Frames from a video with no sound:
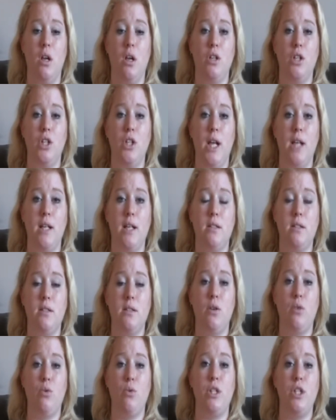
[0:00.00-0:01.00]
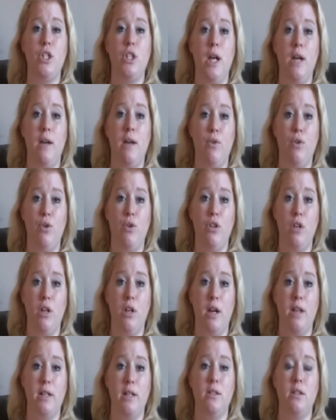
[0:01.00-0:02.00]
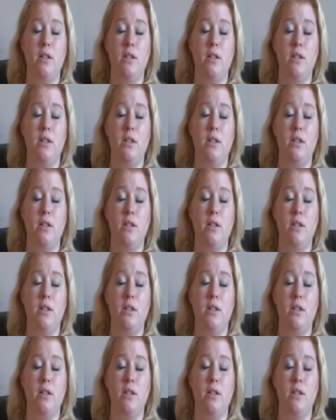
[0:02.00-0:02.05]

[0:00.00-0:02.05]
she asked, "Oh, did you have a good night?"